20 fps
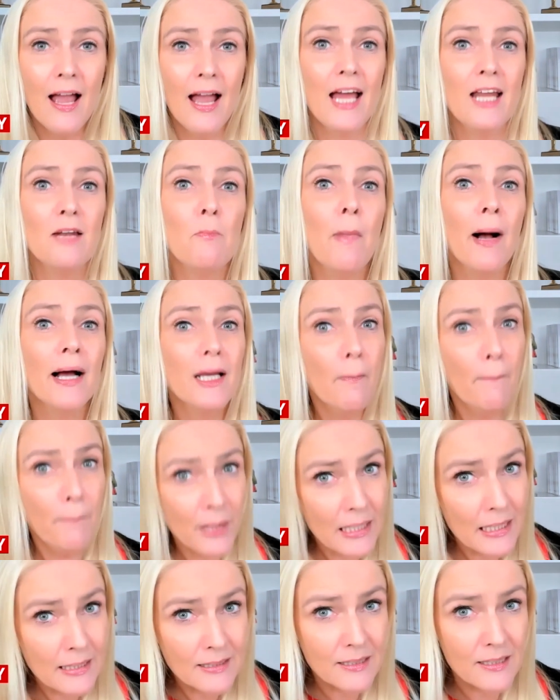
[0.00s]
and my
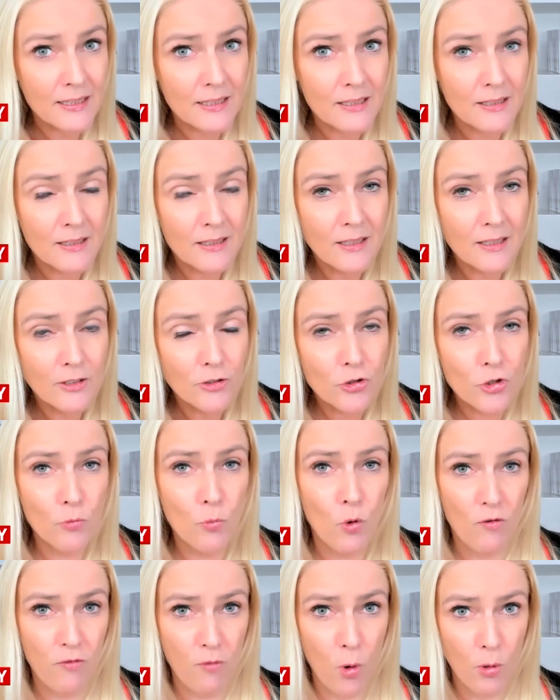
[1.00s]
ability to
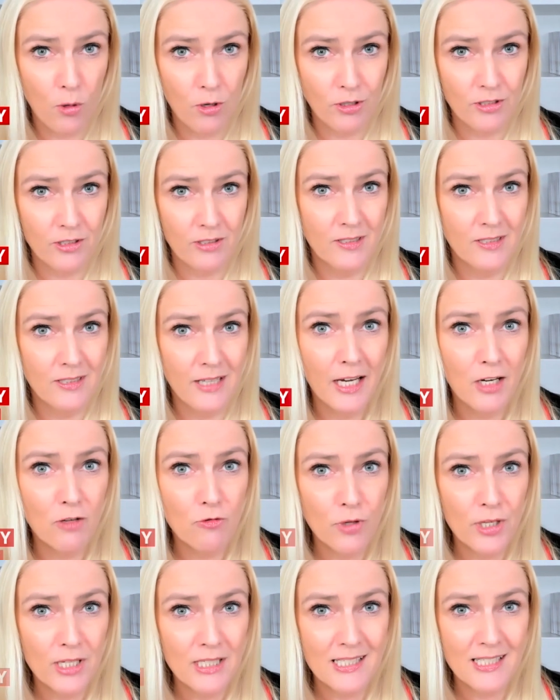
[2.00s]
move forward, take
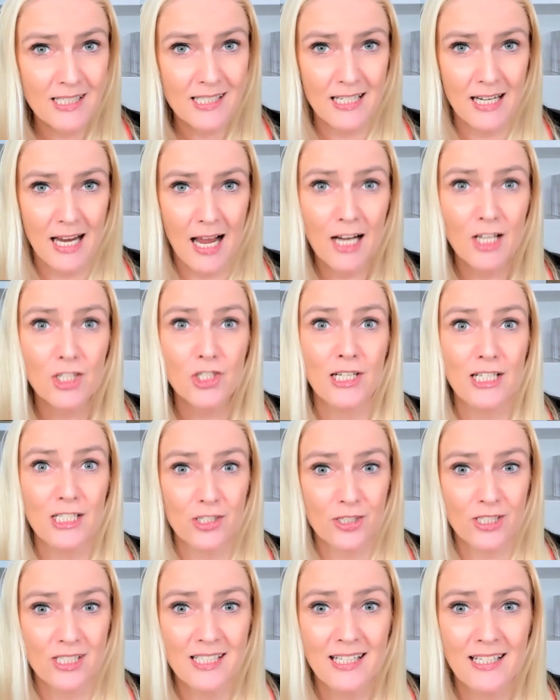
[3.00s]
risks, and actually
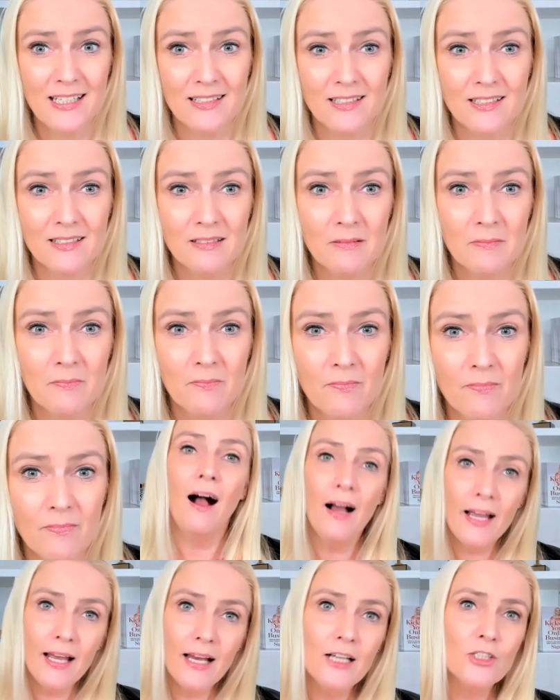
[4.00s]
succeed.
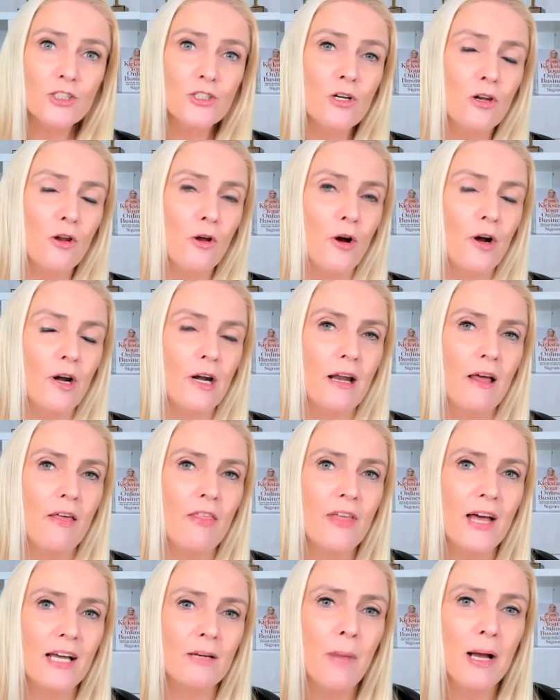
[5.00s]
I had to learn
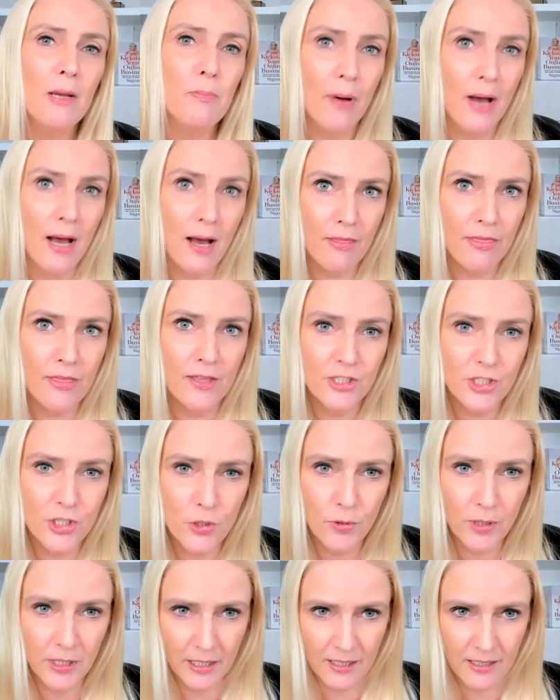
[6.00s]
that my path is
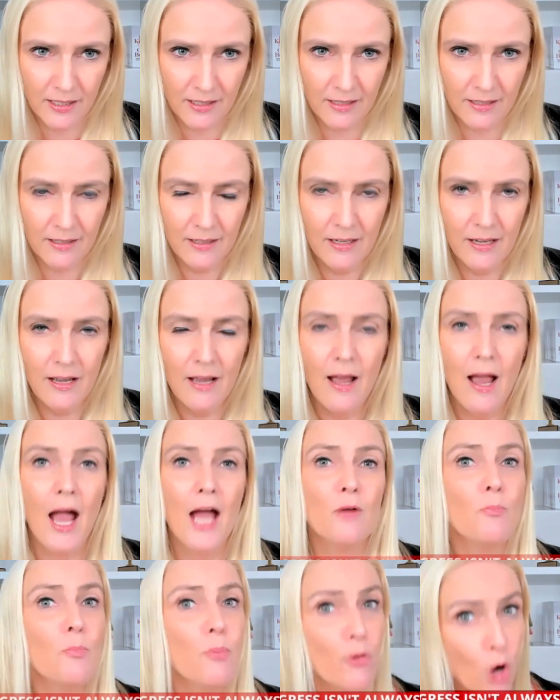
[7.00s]
unique
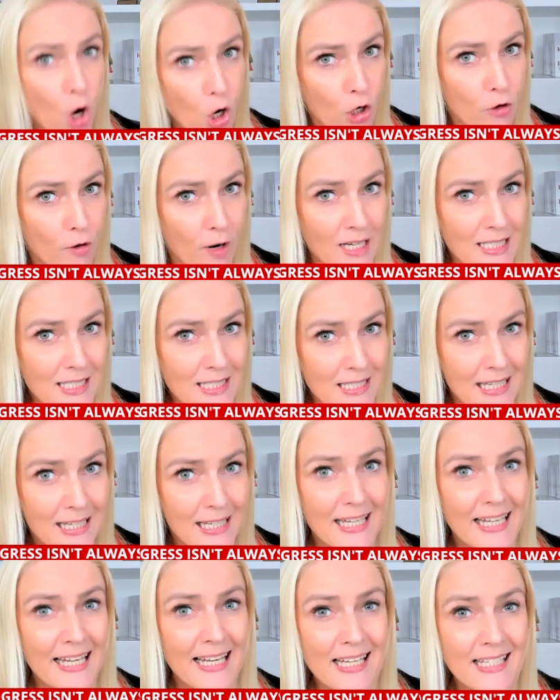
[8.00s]
and progress
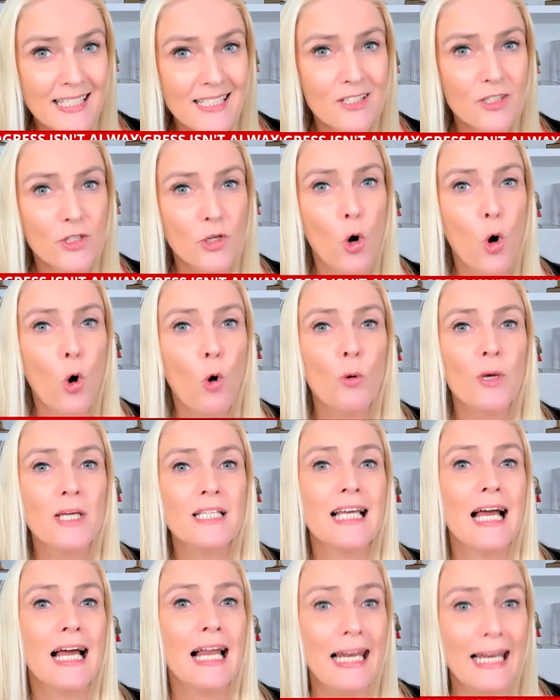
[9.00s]
isn't
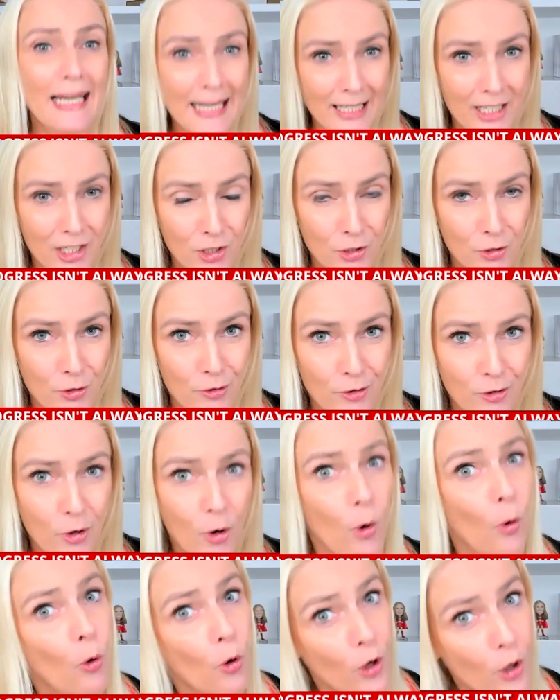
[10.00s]
always linear
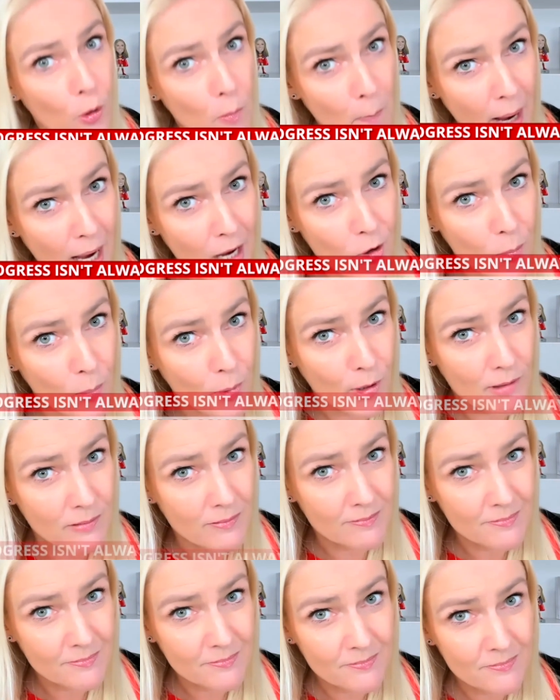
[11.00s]
or comparable.
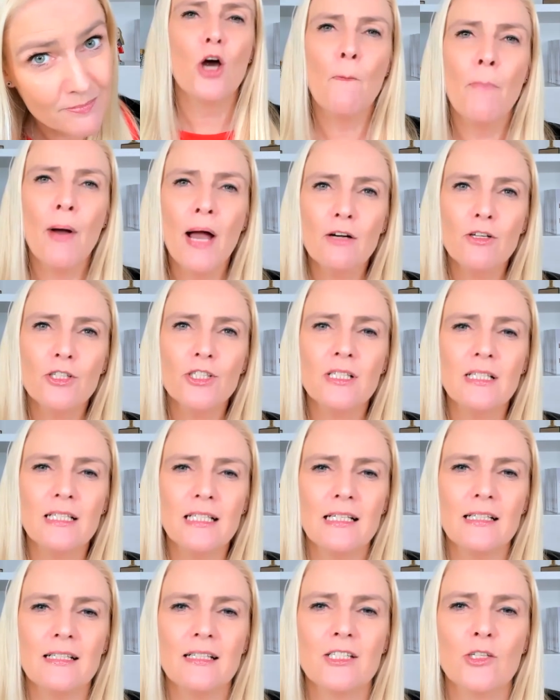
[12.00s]

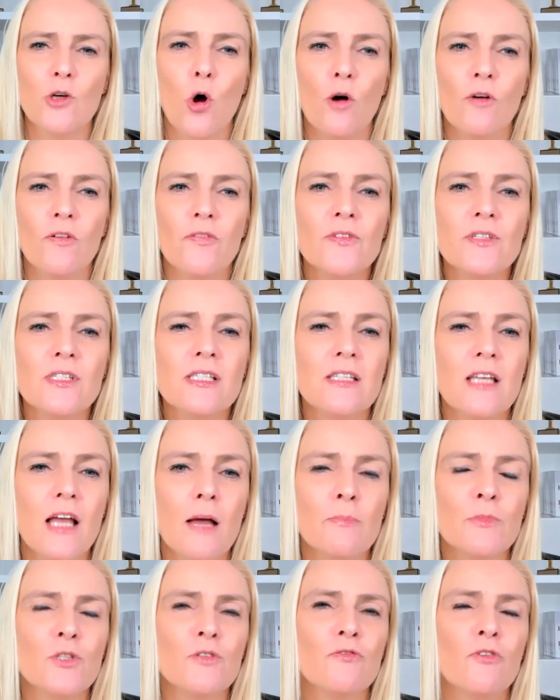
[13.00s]
Comparisonitis often
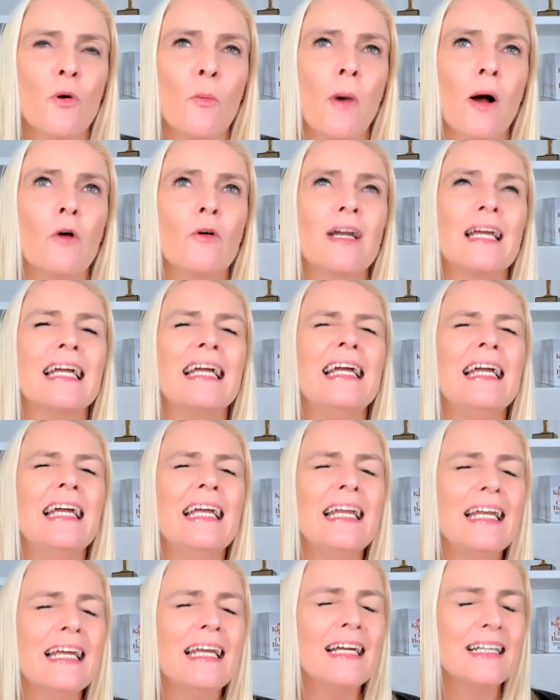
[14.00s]
stems from our
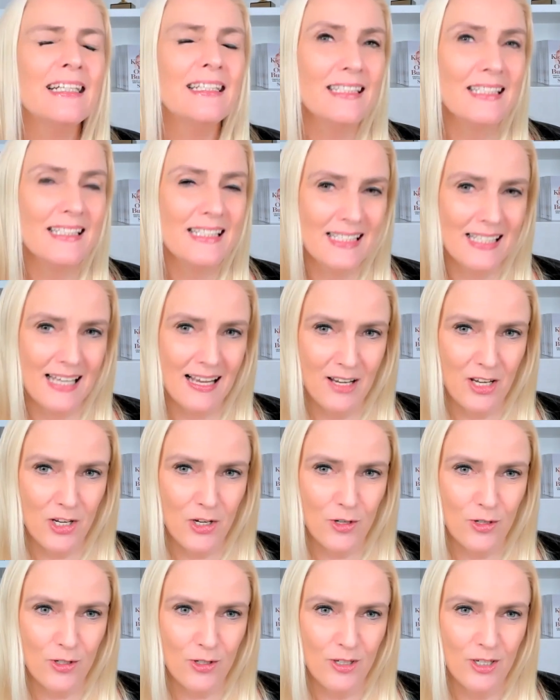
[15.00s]
innate
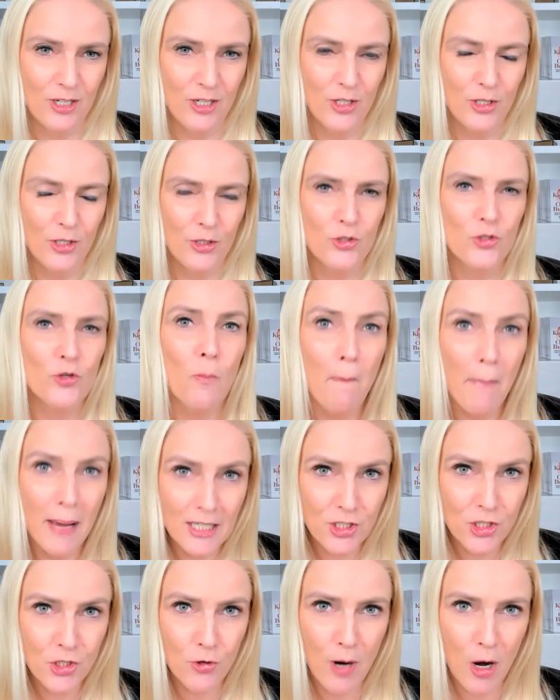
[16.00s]
desire to
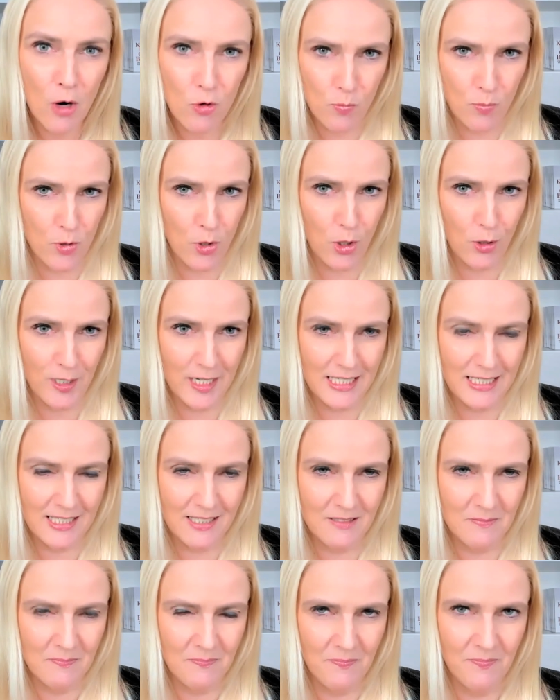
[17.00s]
measure our
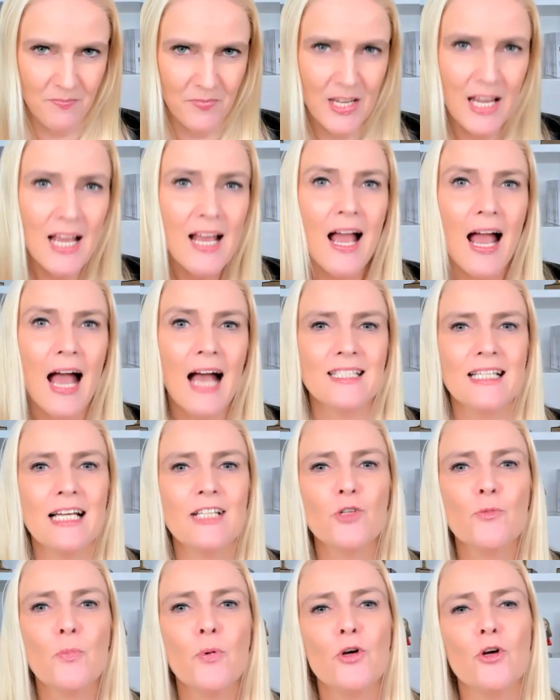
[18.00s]
progress. As
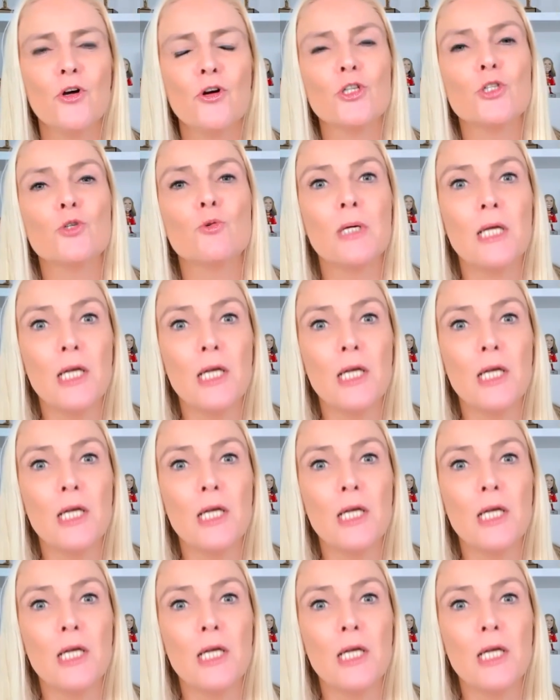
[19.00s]
entrepreneurs,